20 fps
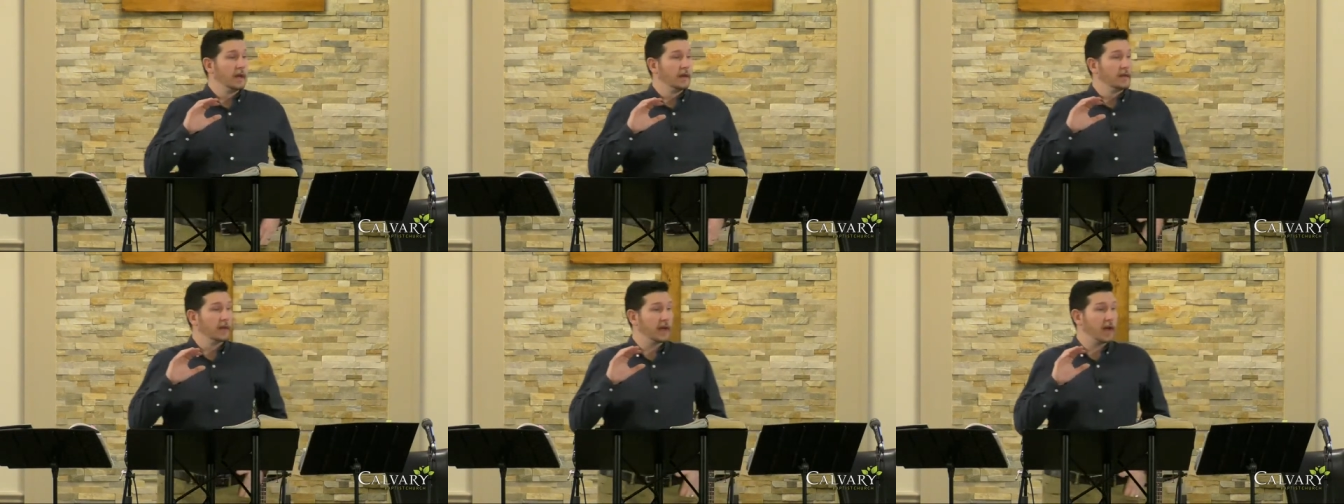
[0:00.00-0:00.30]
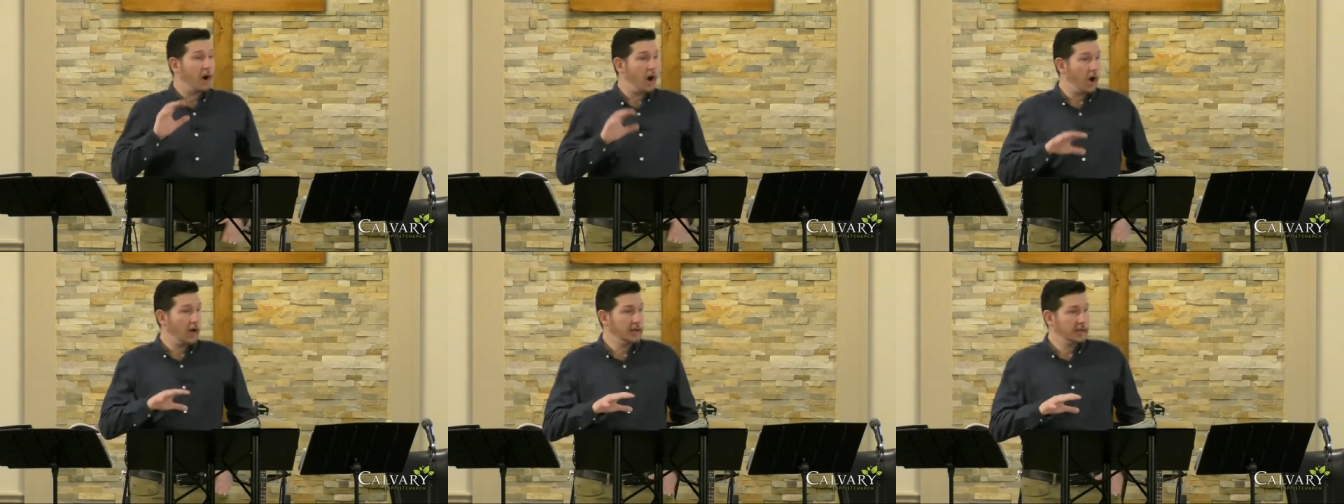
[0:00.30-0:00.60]
the
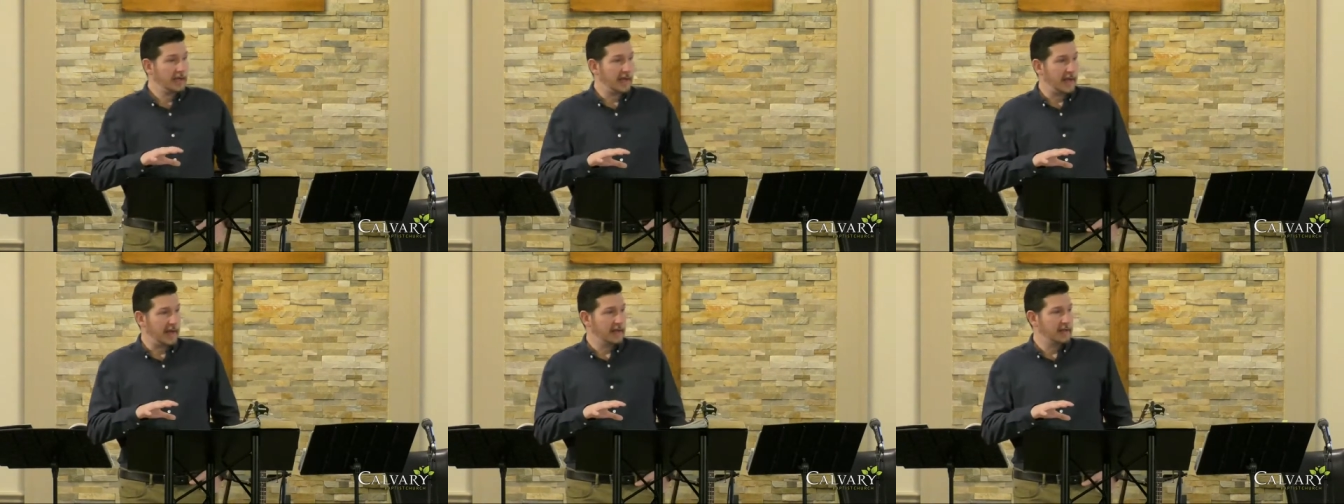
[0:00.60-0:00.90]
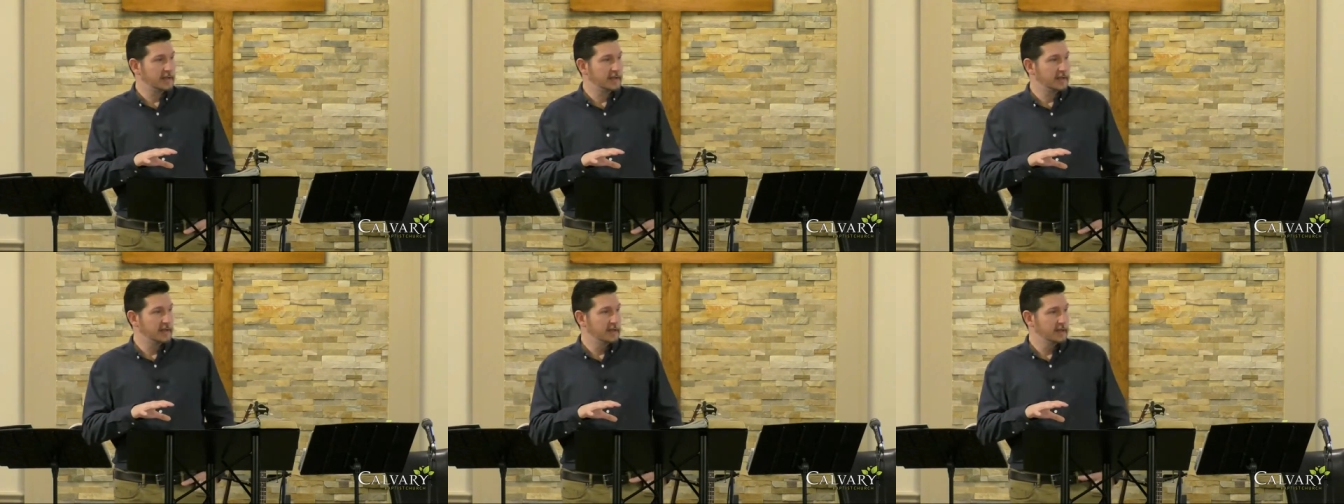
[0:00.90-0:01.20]

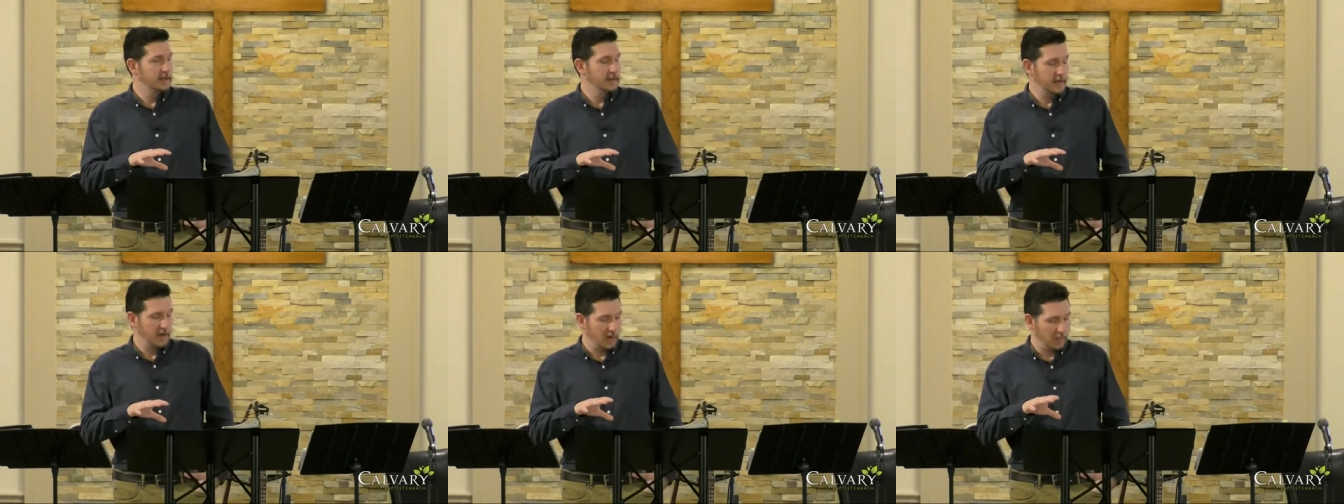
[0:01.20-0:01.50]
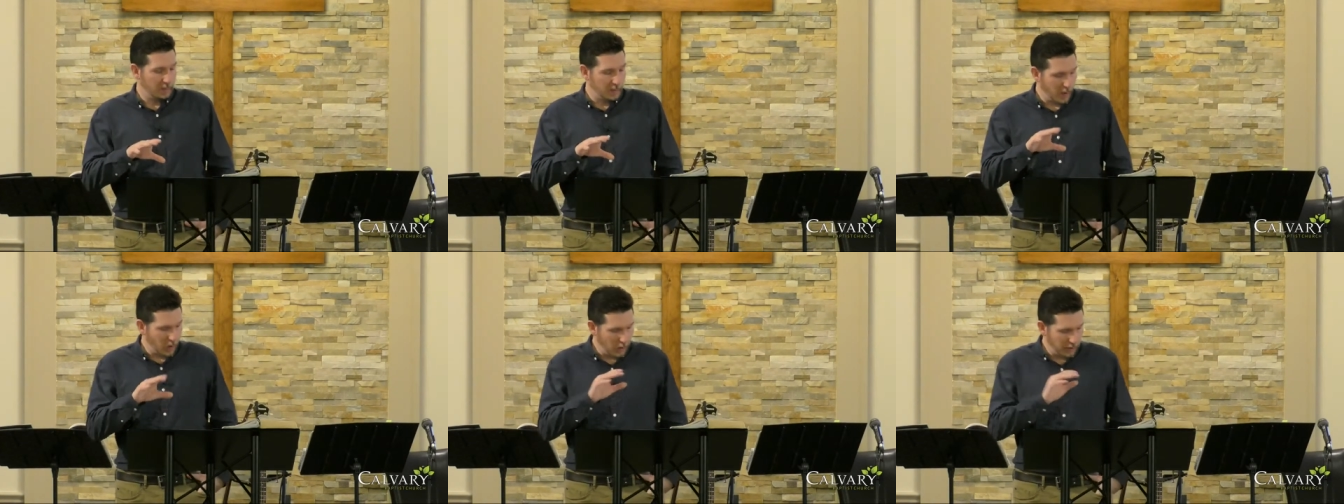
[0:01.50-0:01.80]
context
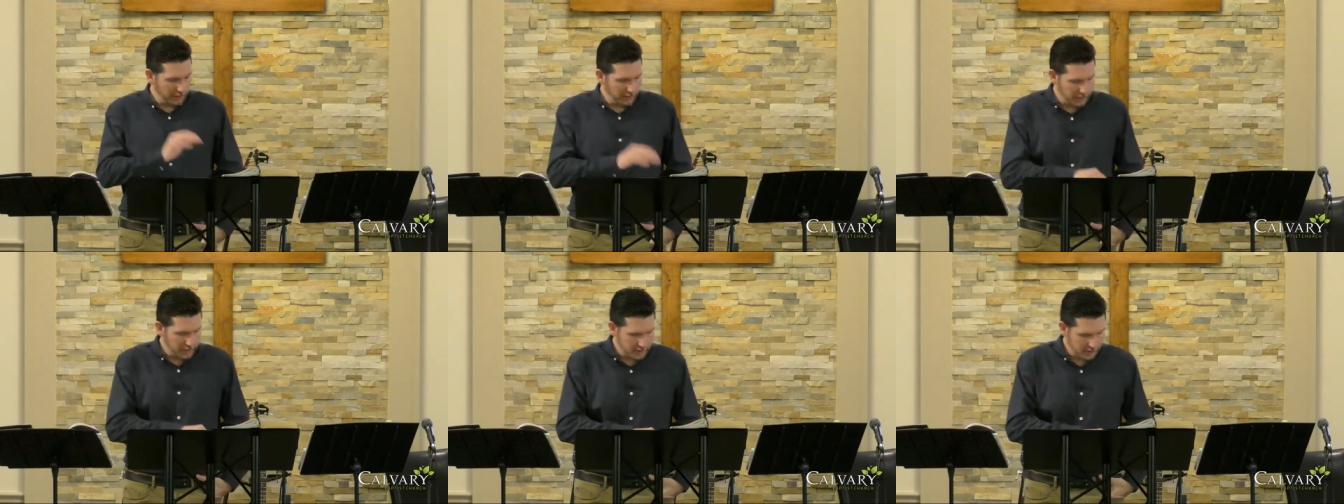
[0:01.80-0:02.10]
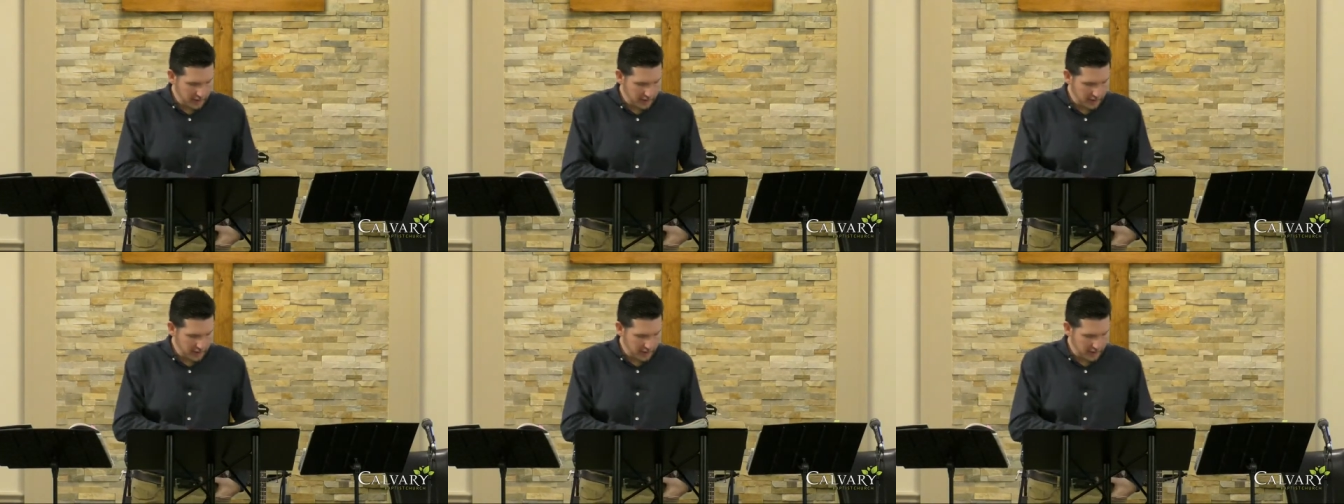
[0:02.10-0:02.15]
of both 1